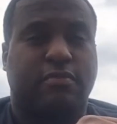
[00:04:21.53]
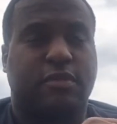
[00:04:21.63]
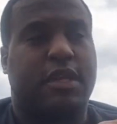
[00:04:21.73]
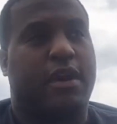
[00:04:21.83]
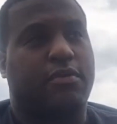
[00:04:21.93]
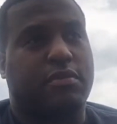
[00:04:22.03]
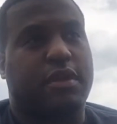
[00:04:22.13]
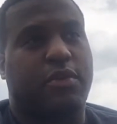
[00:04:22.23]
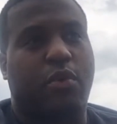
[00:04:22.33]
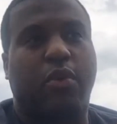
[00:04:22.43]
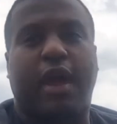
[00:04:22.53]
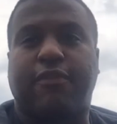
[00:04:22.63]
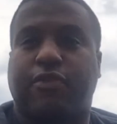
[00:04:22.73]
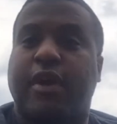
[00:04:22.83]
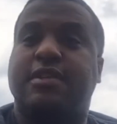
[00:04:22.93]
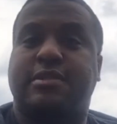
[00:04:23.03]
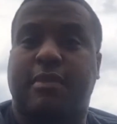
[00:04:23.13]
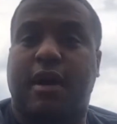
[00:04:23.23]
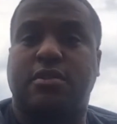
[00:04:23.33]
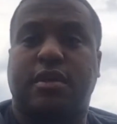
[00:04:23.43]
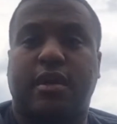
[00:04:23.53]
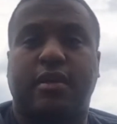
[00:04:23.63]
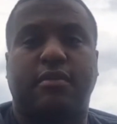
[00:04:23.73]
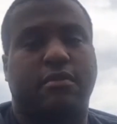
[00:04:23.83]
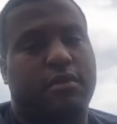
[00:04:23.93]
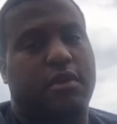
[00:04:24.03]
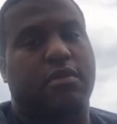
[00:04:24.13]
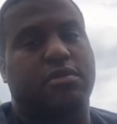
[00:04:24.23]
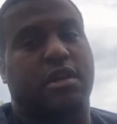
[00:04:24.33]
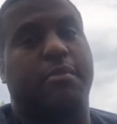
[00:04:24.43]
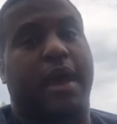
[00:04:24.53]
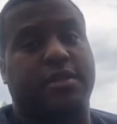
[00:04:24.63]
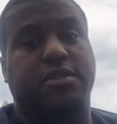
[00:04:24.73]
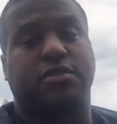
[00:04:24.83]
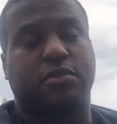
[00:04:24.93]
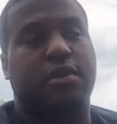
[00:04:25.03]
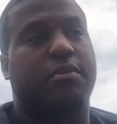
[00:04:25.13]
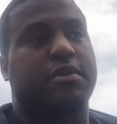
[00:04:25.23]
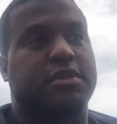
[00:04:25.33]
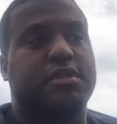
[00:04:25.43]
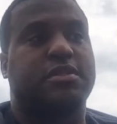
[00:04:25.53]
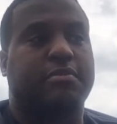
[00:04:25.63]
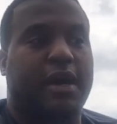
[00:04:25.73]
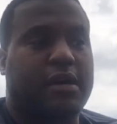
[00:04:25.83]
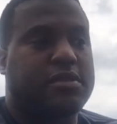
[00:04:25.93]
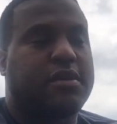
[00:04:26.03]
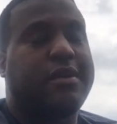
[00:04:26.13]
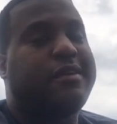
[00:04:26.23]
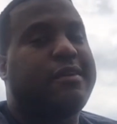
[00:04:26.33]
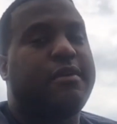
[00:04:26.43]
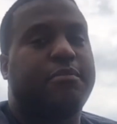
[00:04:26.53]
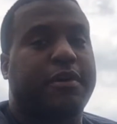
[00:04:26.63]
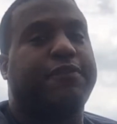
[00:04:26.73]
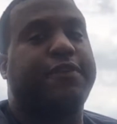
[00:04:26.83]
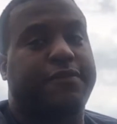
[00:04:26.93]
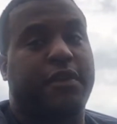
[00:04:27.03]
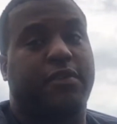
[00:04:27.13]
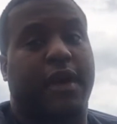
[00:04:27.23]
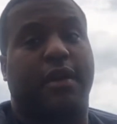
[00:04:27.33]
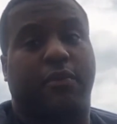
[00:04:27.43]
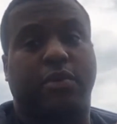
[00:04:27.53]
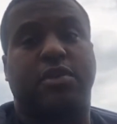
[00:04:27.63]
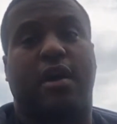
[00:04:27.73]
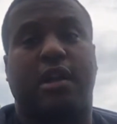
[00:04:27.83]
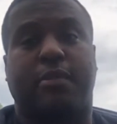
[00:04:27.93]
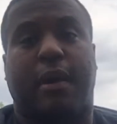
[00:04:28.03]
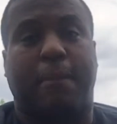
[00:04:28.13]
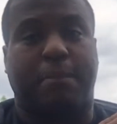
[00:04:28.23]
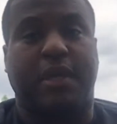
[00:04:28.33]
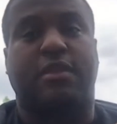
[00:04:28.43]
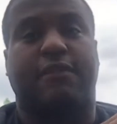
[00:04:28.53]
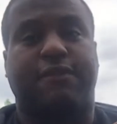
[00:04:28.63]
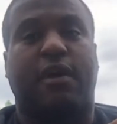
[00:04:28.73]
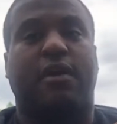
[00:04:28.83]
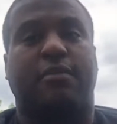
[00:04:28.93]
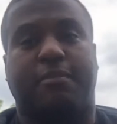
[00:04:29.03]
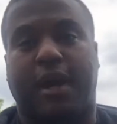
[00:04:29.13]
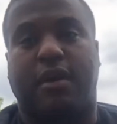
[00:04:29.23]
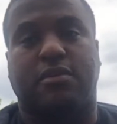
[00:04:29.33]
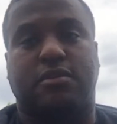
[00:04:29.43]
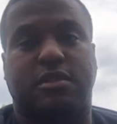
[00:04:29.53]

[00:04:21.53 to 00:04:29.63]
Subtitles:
Now, it won't have crazy miles on it. Some actually do come with decent miles, but 50 grand. Now, we're talking about beat the fuck up miles.